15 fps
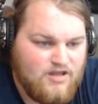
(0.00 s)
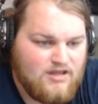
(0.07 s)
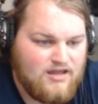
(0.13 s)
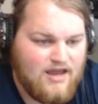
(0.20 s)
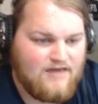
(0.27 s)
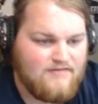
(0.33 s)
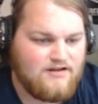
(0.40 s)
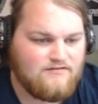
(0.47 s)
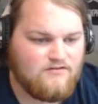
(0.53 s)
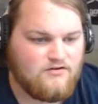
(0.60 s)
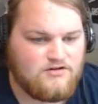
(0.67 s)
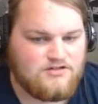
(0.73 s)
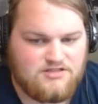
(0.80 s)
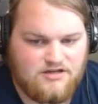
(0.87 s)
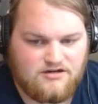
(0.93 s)
And then, of
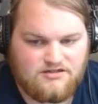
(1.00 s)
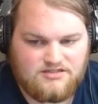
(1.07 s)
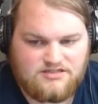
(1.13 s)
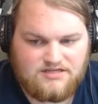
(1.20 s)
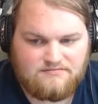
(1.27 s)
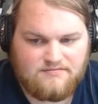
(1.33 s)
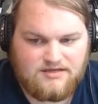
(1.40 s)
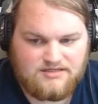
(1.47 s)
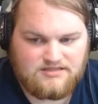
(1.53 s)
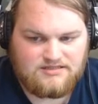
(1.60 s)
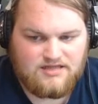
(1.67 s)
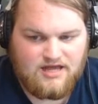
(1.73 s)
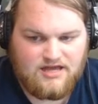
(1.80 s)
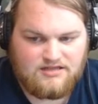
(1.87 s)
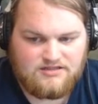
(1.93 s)
course, there's the mixed
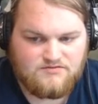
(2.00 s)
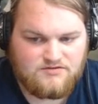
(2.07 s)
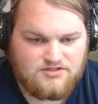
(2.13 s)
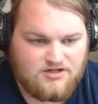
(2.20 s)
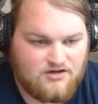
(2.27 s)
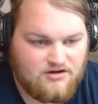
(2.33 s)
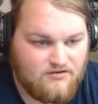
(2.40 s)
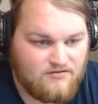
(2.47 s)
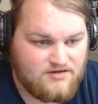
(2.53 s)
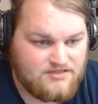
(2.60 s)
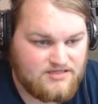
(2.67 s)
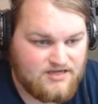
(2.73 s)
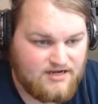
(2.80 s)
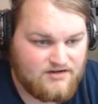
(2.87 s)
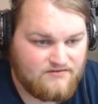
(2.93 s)
lots, which are always
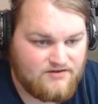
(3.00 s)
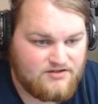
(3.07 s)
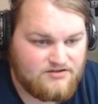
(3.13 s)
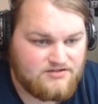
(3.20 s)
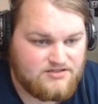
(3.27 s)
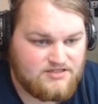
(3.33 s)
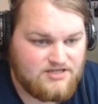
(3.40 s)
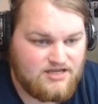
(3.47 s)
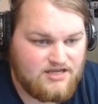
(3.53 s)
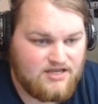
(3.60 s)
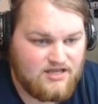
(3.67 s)
kind of interesting.